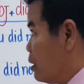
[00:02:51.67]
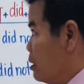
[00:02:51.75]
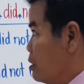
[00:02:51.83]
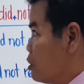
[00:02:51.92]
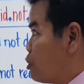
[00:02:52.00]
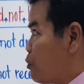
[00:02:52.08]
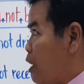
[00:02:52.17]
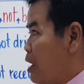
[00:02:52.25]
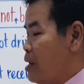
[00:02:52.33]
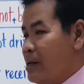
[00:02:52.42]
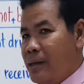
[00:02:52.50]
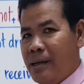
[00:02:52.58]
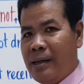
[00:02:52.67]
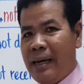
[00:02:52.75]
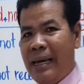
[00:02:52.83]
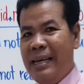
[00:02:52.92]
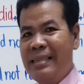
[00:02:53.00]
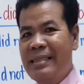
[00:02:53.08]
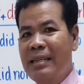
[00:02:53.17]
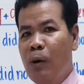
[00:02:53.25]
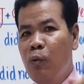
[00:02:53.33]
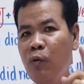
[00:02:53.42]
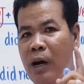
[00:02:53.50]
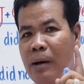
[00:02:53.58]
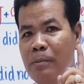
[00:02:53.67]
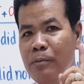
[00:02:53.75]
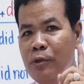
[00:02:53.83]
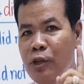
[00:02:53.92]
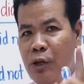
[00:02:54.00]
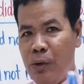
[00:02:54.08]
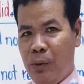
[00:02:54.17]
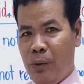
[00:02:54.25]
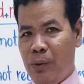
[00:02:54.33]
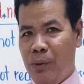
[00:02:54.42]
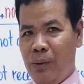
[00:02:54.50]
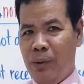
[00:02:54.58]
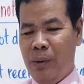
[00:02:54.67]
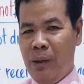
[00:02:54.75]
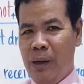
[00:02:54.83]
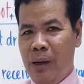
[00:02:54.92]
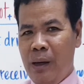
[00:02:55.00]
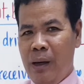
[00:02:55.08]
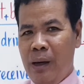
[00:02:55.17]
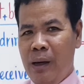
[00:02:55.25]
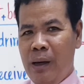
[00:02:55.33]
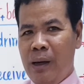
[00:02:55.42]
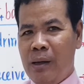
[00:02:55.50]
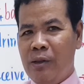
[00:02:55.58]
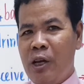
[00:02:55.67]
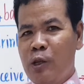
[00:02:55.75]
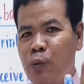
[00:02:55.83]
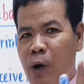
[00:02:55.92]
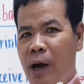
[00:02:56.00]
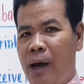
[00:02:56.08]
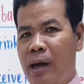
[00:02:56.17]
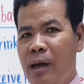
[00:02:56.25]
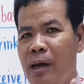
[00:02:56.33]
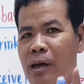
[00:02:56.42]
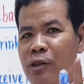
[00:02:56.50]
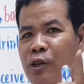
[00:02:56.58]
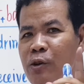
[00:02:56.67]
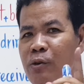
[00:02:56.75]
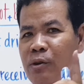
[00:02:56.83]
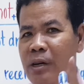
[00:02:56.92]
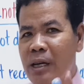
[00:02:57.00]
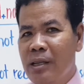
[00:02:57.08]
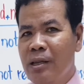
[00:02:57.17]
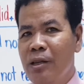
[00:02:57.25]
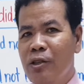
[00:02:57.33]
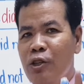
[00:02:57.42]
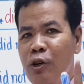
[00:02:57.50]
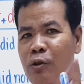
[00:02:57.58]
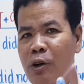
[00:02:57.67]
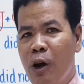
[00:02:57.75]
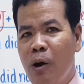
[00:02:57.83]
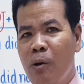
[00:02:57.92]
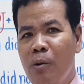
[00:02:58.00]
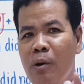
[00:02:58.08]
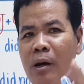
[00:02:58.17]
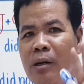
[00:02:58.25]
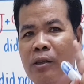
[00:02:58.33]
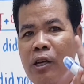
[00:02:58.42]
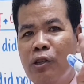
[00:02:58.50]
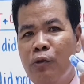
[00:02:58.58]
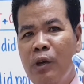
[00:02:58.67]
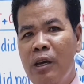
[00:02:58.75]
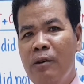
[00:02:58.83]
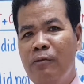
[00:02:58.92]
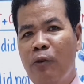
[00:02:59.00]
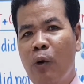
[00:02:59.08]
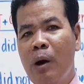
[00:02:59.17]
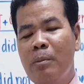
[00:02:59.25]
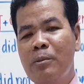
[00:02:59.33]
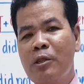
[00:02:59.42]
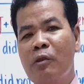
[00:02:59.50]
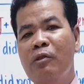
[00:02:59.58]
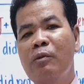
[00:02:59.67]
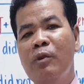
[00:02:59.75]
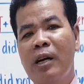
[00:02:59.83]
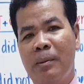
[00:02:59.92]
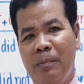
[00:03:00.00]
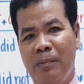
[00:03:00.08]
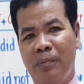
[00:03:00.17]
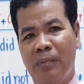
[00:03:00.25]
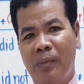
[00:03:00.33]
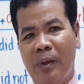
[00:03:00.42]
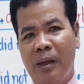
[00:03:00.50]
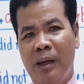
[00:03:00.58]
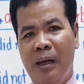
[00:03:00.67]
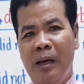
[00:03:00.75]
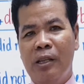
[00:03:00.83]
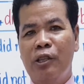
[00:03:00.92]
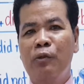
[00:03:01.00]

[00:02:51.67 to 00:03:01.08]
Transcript: Drink is the verb 2. That's why you need to know the three forms of the verb, three